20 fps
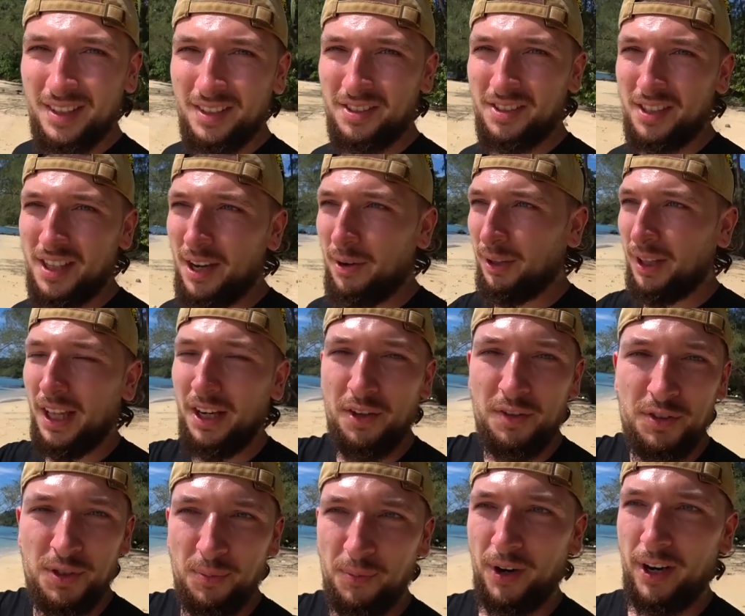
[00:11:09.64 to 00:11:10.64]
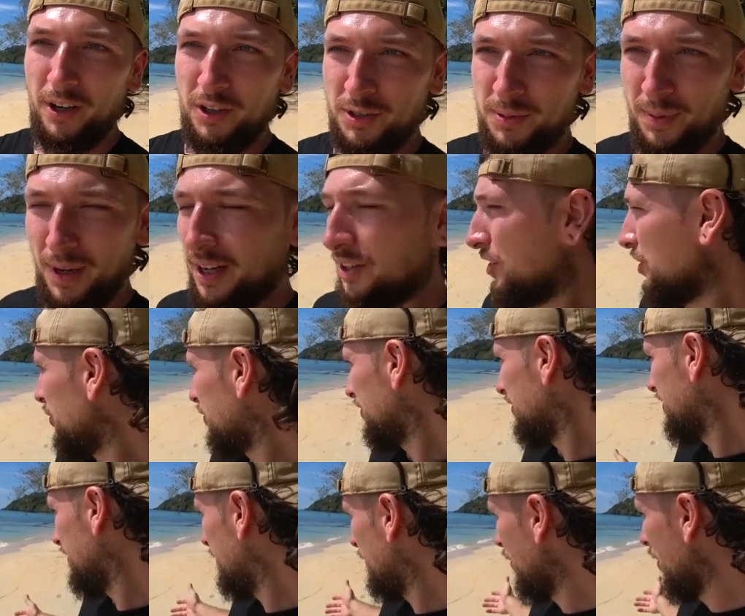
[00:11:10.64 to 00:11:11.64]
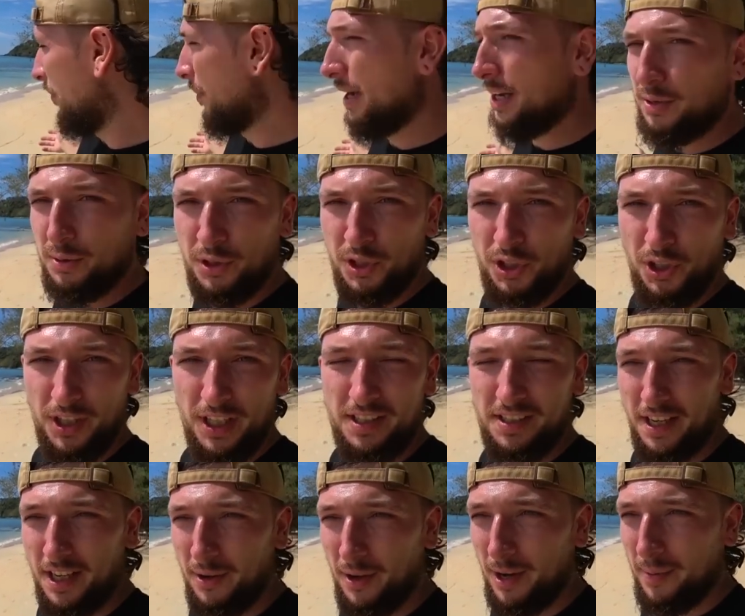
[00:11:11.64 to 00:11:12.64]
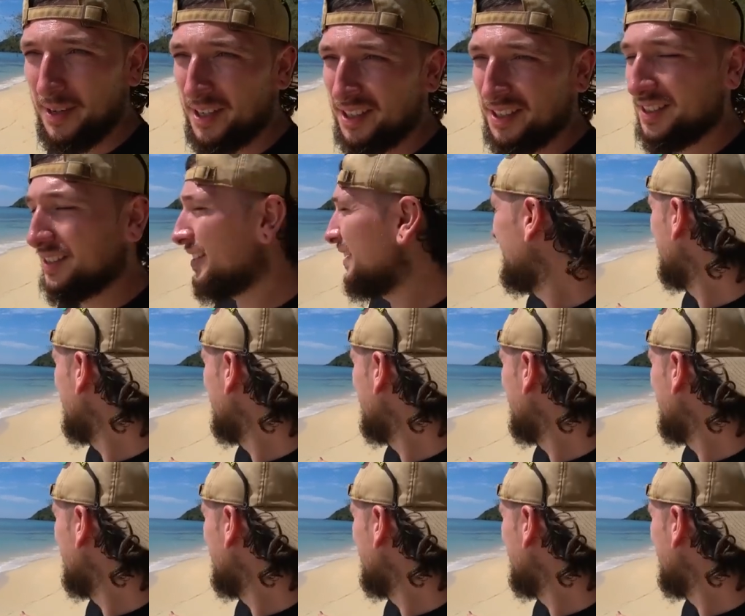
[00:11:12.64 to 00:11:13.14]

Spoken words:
So yeah, we'll head off somewhere else, but I just thought I may as well show you this anyway because